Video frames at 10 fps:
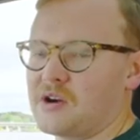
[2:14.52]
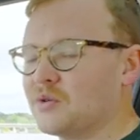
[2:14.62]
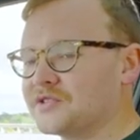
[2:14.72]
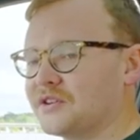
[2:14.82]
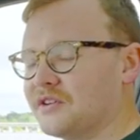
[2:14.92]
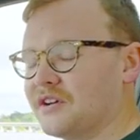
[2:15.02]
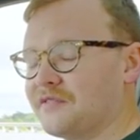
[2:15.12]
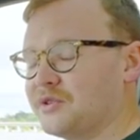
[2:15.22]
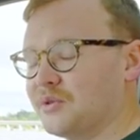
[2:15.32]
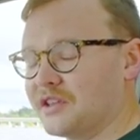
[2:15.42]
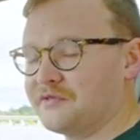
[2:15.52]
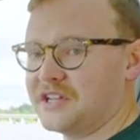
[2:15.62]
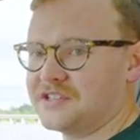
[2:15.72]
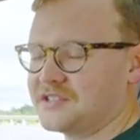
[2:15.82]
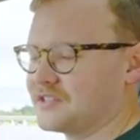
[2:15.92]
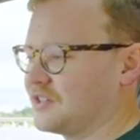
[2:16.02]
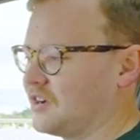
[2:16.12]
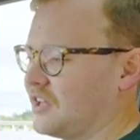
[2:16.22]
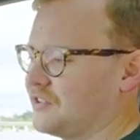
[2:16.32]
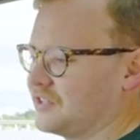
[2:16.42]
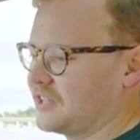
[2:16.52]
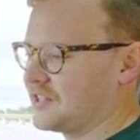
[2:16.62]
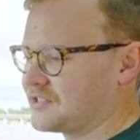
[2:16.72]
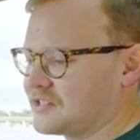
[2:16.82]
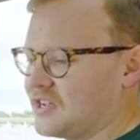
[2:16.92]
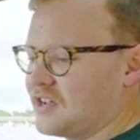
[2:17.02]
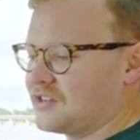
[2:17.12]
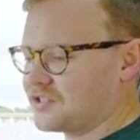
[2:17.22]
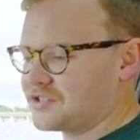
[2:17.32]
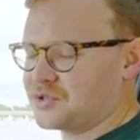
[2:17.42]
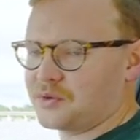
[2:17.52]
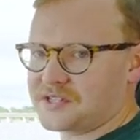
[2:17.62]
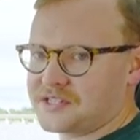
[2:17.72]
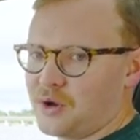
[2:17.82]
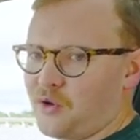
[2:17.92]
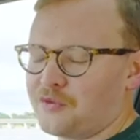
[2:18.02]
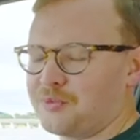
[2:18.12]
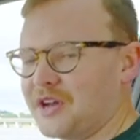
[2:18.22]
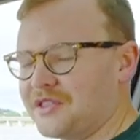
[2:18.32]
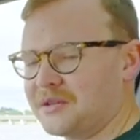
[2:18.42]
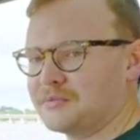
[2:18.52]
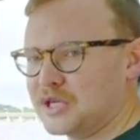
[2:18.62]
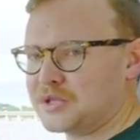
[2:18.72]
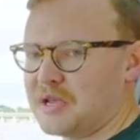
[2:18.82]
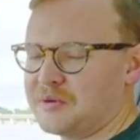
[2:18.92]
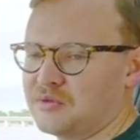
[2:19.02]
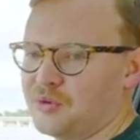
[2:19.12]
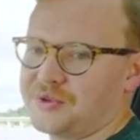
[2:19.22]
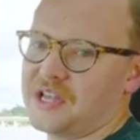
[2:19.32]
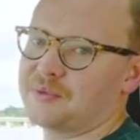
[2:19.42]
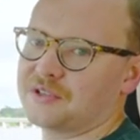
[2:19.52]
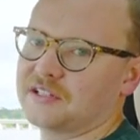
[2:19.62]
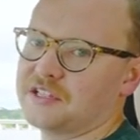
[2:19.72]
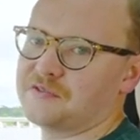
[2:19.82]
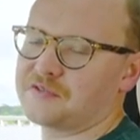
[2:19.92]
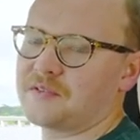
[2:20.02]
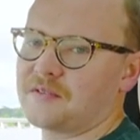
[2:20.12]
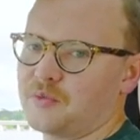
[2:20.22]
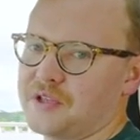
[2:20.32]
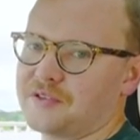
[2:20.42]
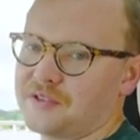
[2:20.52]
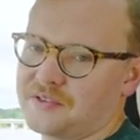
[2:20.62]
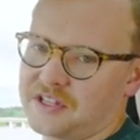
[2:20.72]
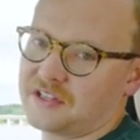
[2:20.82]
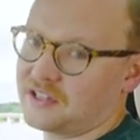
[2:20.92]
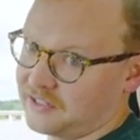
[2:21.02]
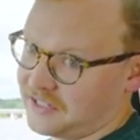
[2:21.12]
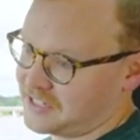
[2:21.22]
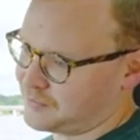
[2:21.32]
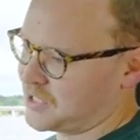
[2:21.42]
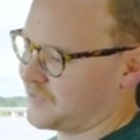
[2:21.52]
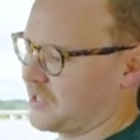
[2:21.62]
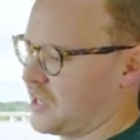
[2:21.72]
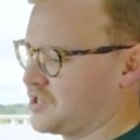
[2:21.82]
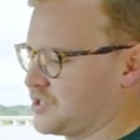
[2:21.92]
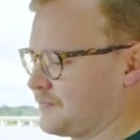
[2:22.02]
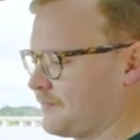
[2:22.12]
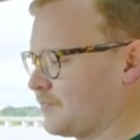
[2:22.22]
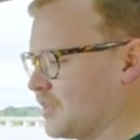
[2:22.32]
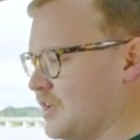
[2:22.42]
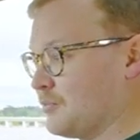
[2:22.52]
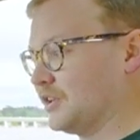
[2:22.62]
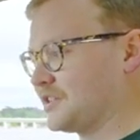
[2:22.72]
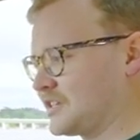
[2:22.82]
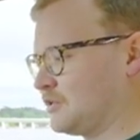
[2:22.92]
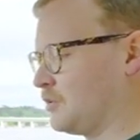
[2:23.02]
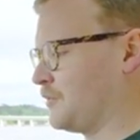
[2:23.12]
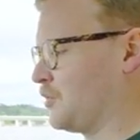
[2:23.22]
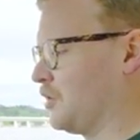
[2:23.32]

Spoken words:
are also a few other features that the Highlander gets just to itself, but I think most people will be able to live with the Elite specification. But let's see what we've